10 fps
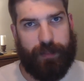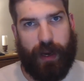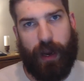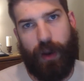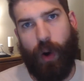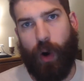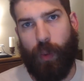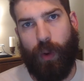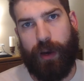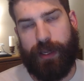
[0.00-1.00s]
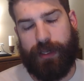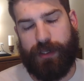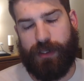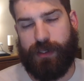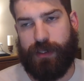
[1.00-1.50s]
know R1
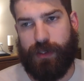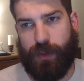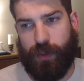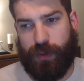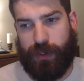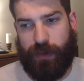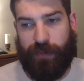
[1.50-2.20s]
is to